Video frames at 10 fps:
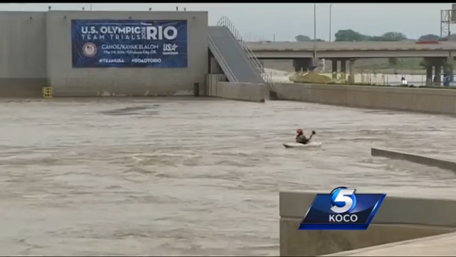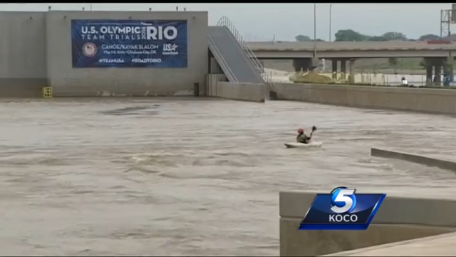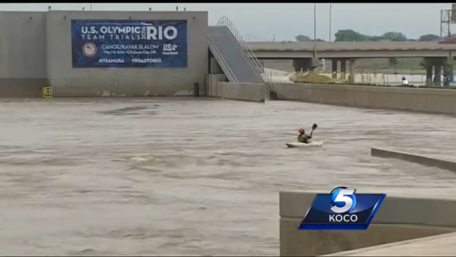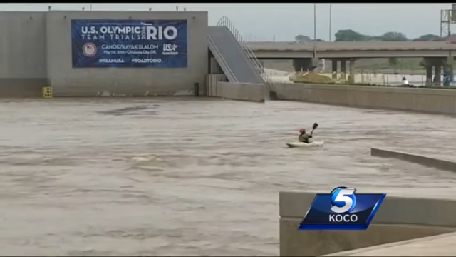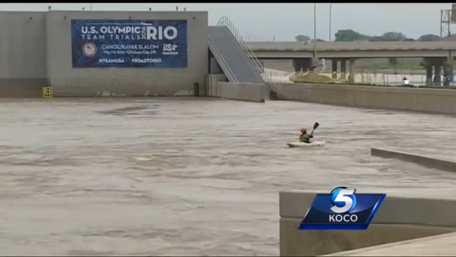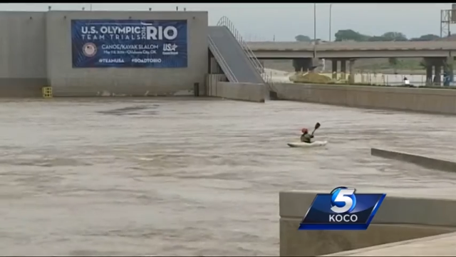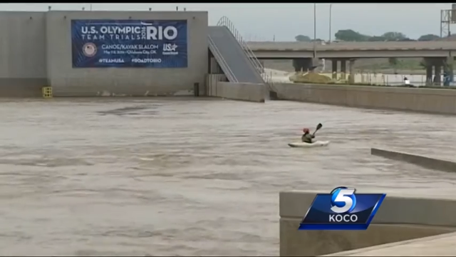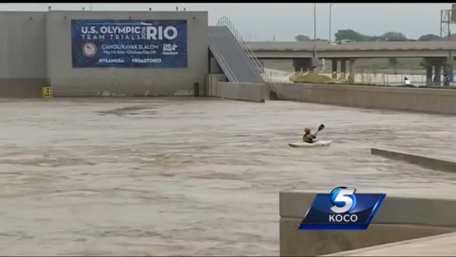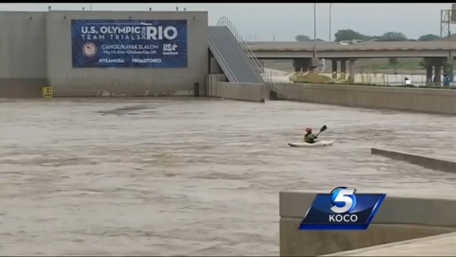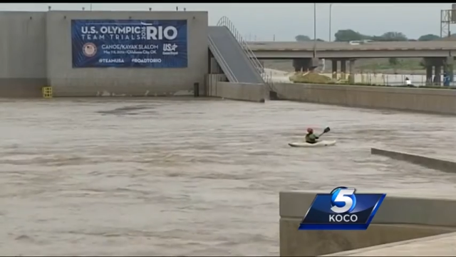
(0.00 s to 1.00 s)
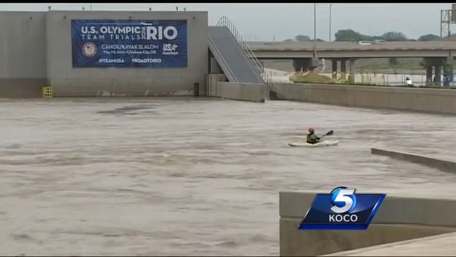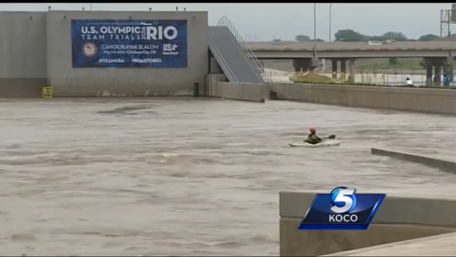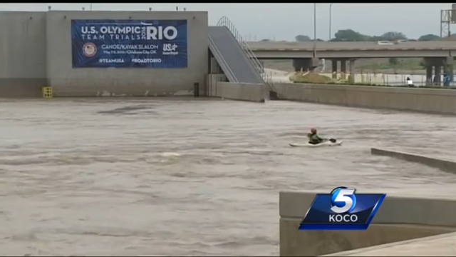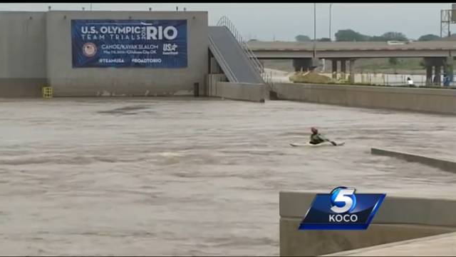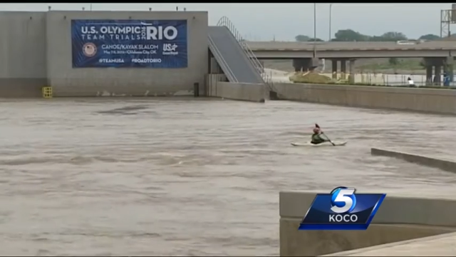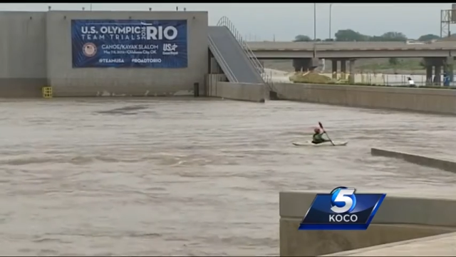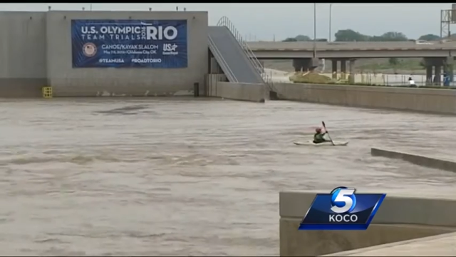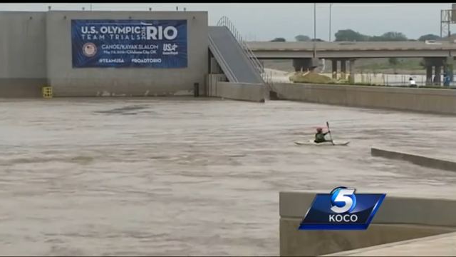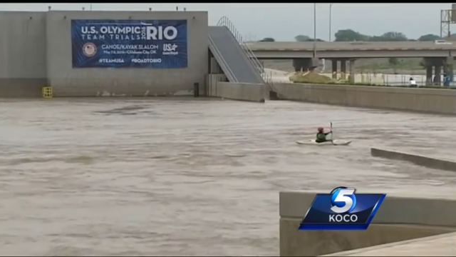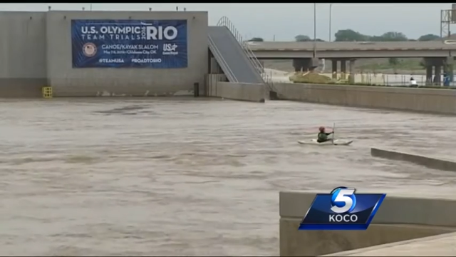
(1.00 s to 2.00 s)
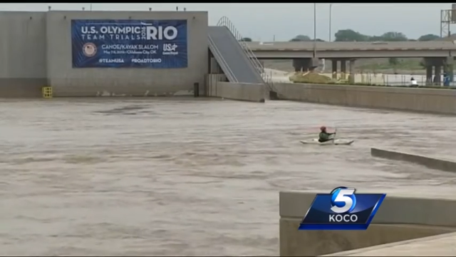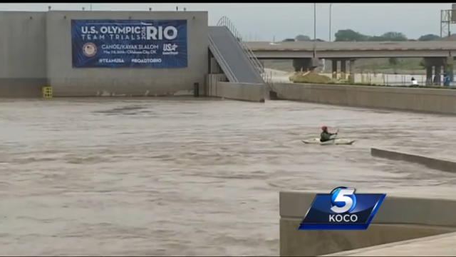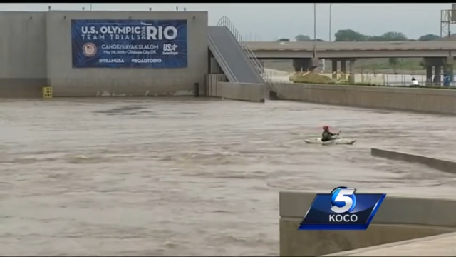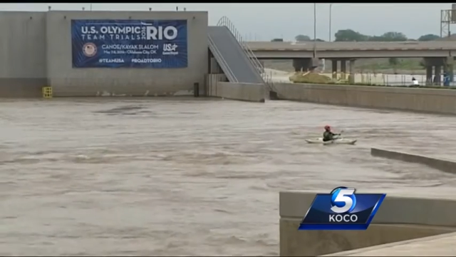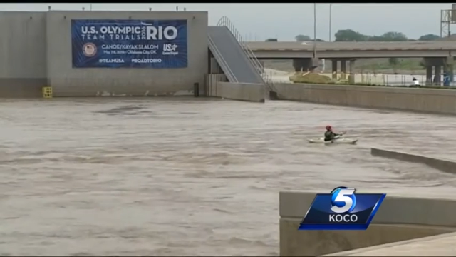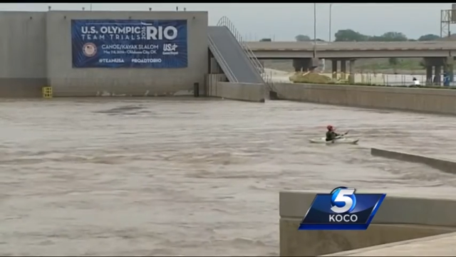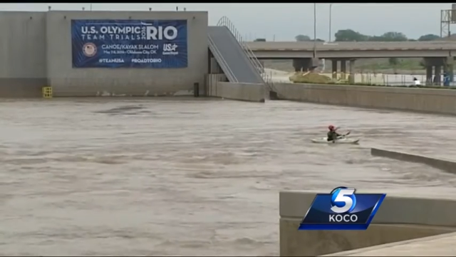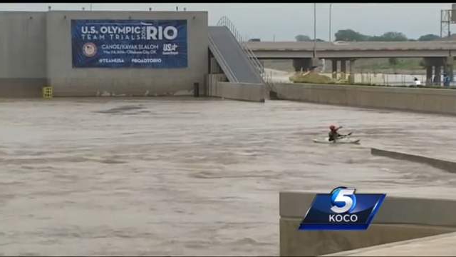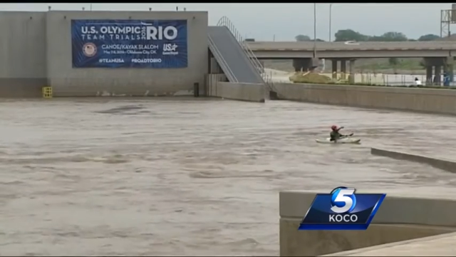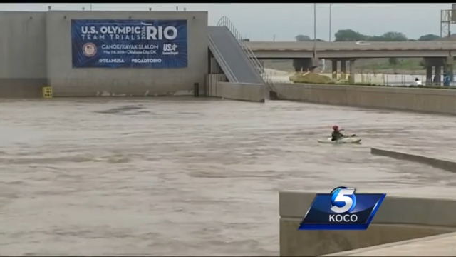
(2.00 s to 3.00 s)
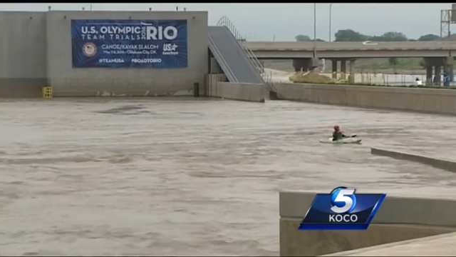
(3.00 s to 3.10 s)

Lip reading: No face is visible, so there are no lips to read.